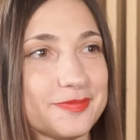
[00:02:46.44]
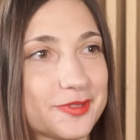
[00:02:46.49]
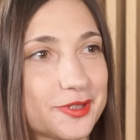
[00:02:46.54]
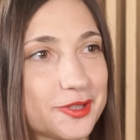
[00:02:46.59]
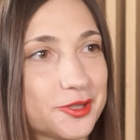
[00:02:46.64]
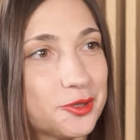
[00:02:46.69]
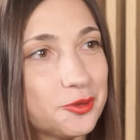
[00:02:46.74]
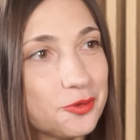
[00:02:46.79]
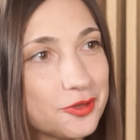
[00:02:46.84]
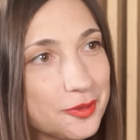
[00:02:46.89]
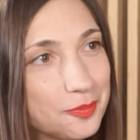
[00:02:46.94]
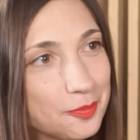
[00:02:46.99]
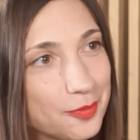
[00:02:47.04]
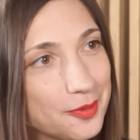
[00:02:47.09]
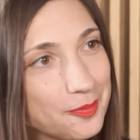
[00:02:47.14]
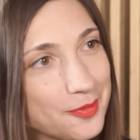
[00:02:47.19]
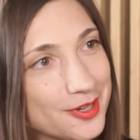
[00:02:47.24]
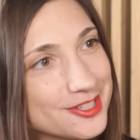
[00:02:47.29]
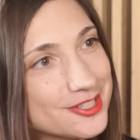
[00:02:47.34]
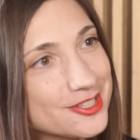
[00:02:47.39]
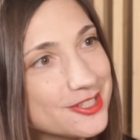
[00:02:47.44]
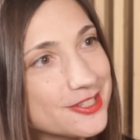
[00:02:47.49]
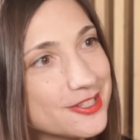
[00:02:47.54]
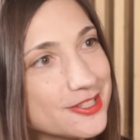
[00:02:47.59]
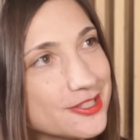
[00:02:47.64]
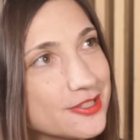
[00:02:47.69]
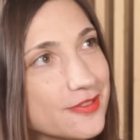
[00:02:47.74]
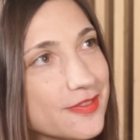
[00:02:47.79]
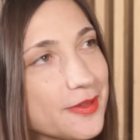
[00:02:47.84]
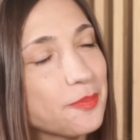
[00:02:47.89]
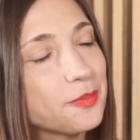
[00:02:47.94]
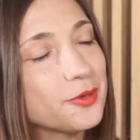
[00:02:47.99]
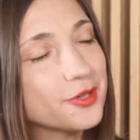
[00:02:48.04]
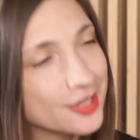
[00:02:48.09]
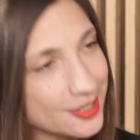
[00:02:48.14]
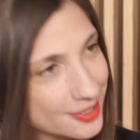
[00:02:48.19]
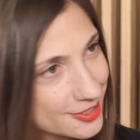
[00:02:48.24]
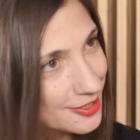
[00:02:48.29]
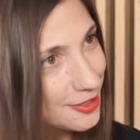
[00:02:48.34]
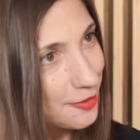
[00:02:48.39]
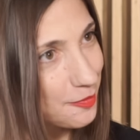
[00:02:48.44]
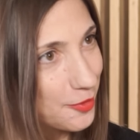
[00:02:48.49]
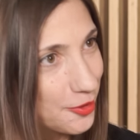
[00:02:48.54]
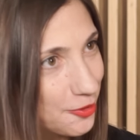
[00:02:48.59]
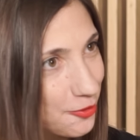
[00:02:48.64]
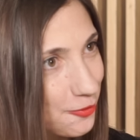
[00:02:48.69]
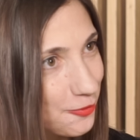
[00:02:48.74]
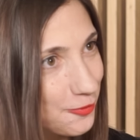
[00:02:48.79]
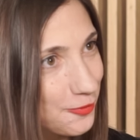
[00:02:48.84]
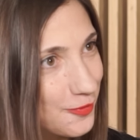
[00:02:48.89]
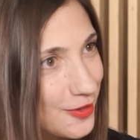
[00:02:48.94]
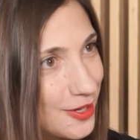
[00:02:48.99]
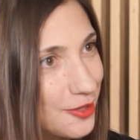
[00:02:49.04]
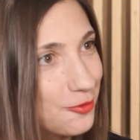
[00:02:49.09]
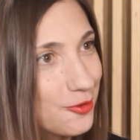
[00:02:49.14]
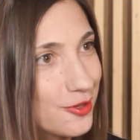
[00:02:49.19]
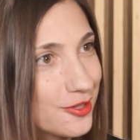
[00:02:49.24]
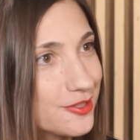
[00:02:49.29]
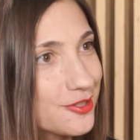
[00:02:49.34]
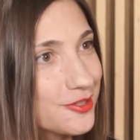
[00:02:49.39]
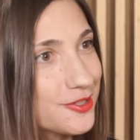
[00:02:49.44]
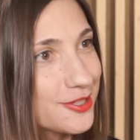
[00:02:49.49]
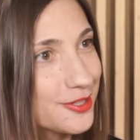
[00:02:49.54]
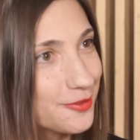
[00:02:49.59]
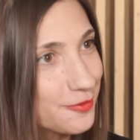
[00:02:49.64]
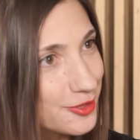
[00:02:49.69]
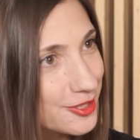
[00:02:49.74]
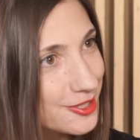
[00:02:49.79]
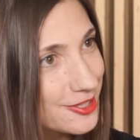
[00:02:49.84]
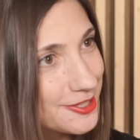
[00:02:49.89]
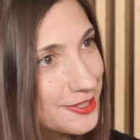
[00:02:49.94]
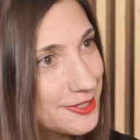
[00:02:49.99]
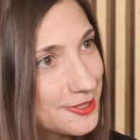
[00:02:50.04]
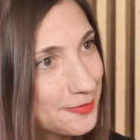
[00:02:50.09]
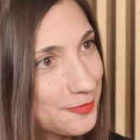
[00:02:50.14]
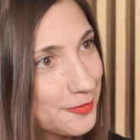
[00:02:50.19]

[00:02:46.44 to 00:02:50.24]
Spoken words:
You implemented the biggest number of value-added services